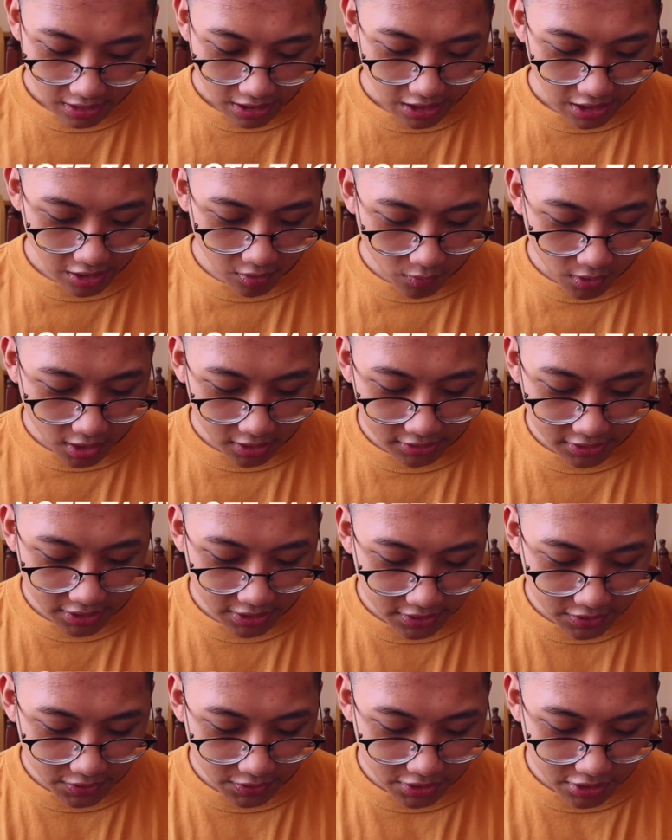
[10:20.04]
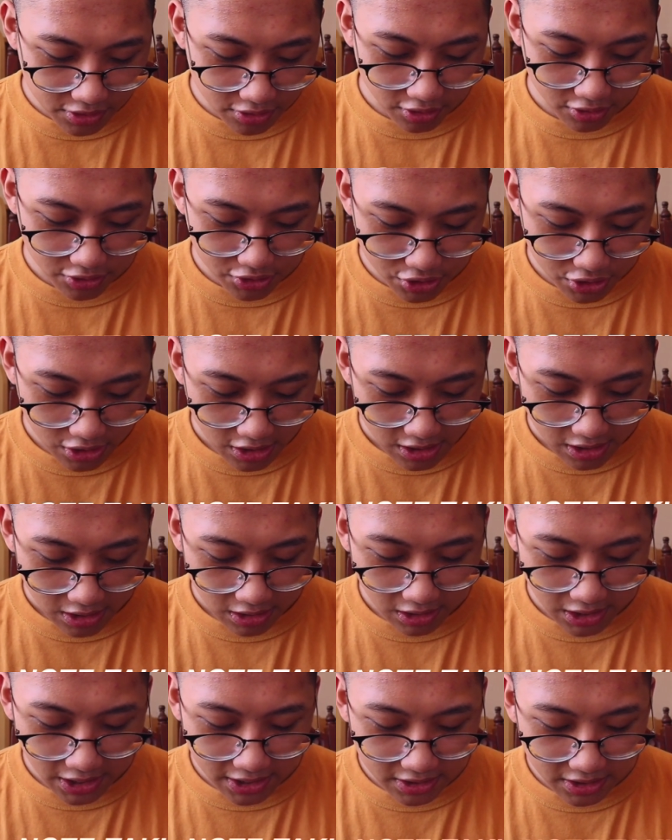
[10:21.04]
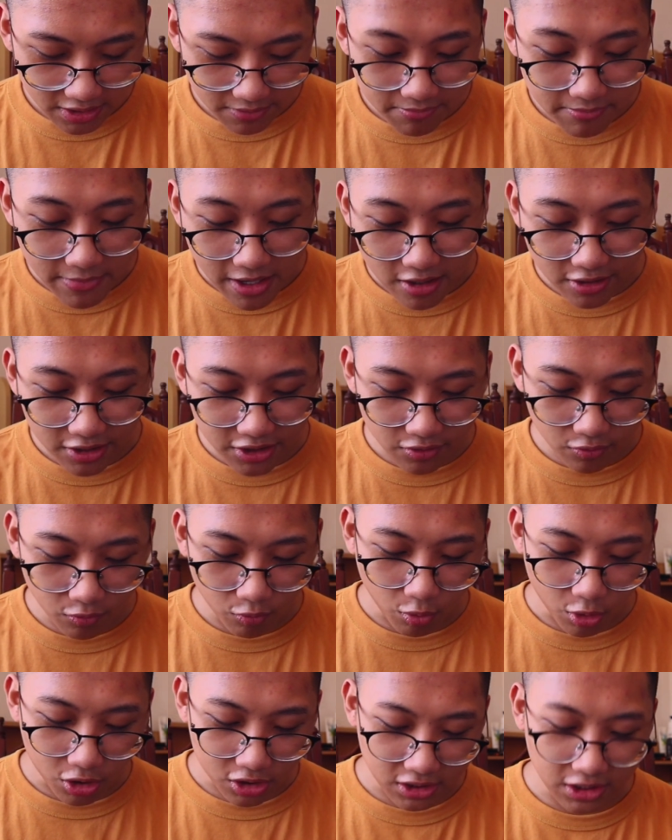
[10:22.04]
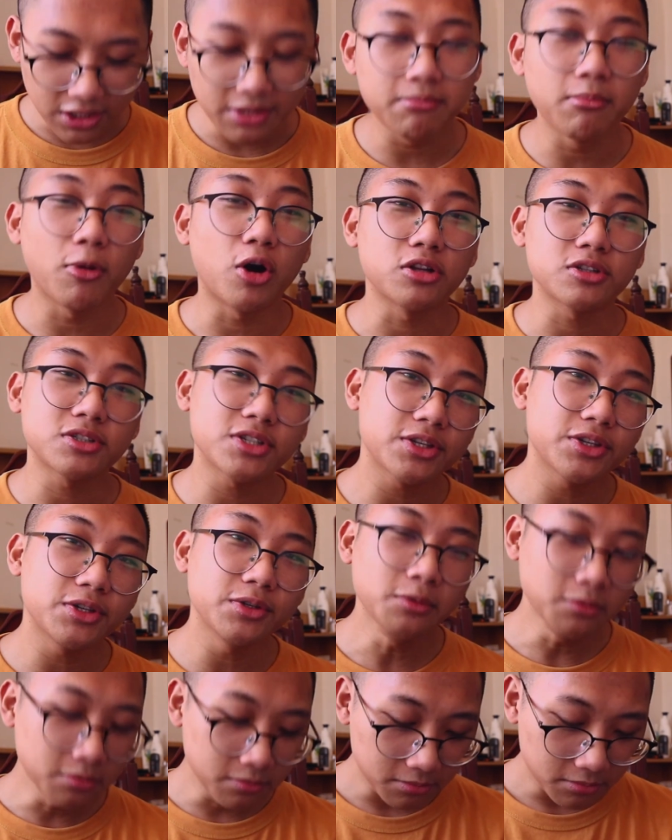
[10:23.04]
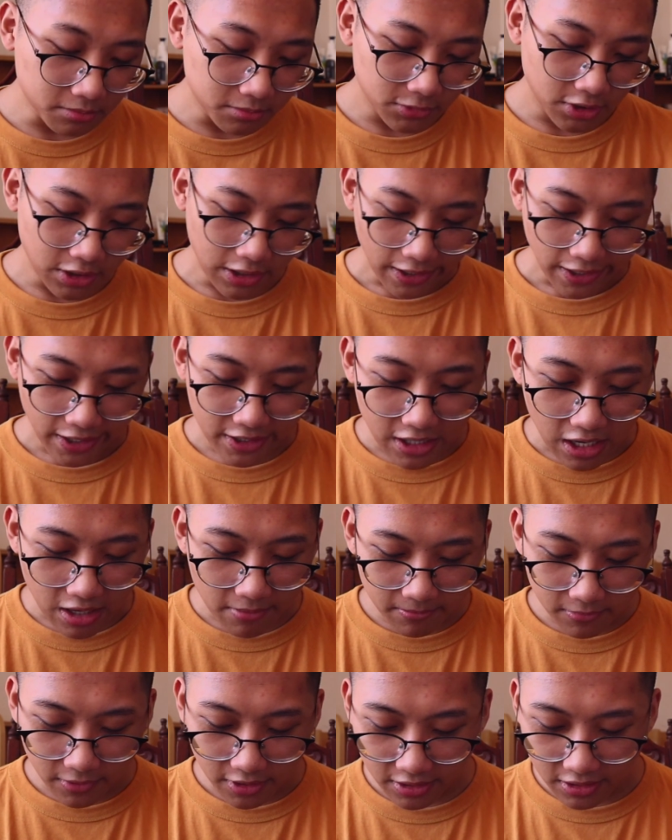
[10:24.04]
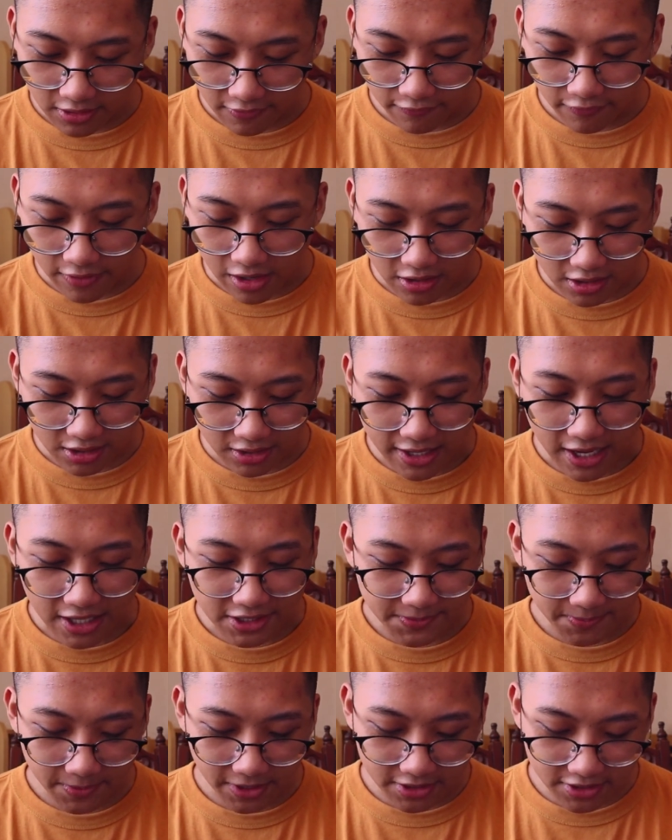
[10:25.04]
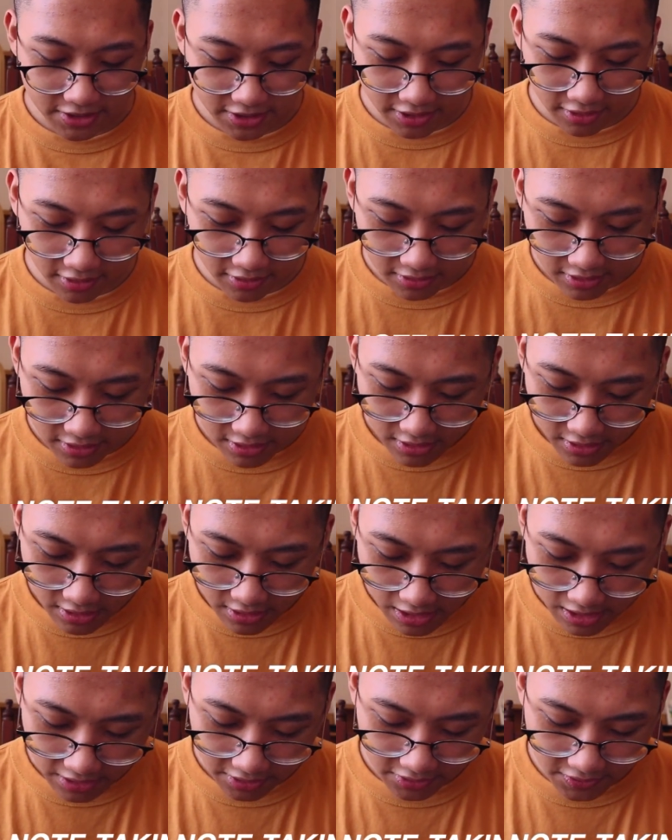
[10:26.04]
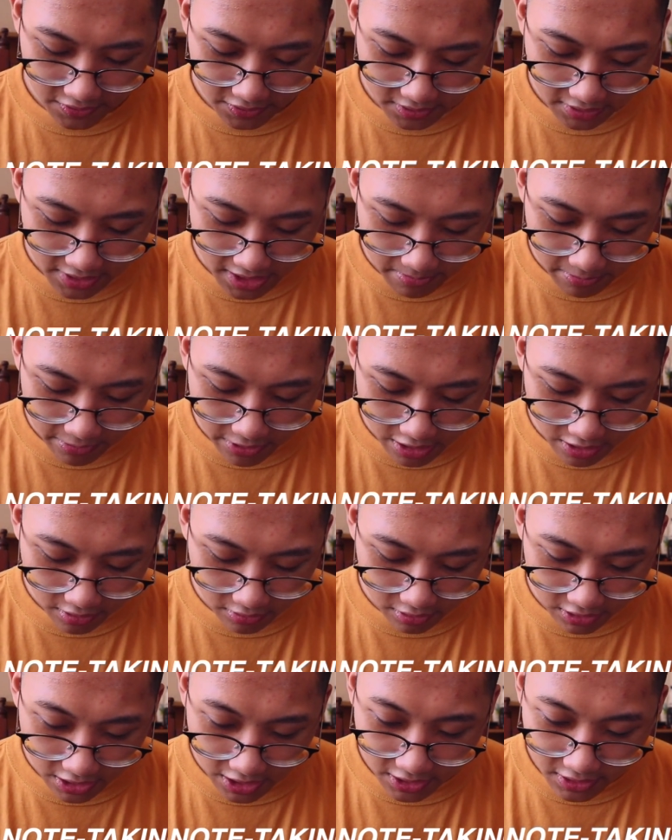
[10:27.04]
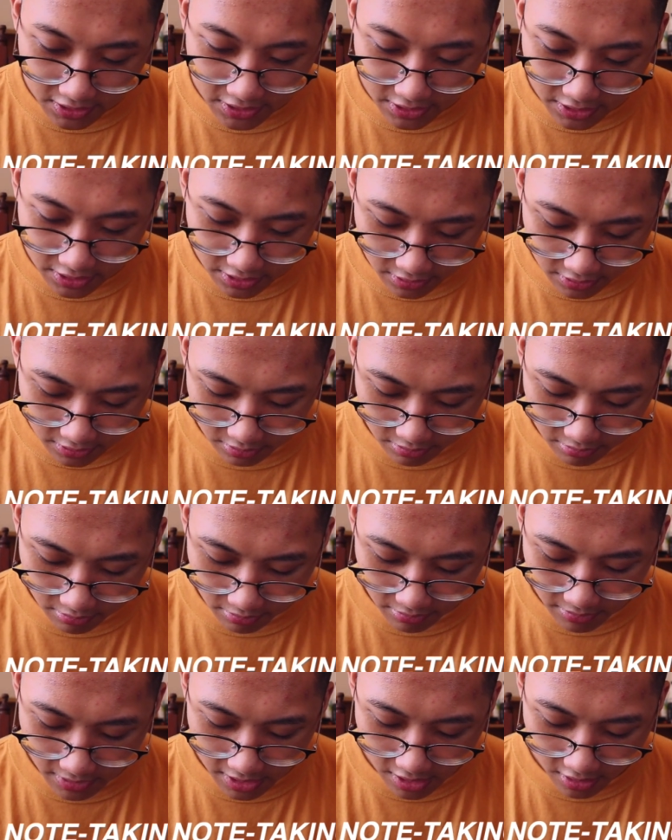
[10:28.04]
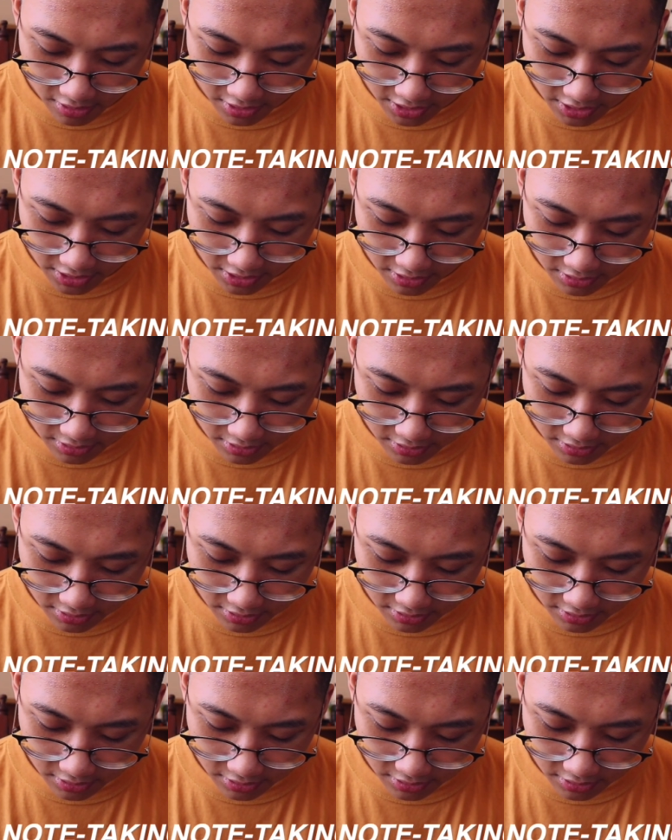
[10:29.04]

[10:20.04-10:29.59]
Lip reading: I wanted to search Lady Mary Wortley Montague and I'm in the very last page here. I can just type down Lady Mary.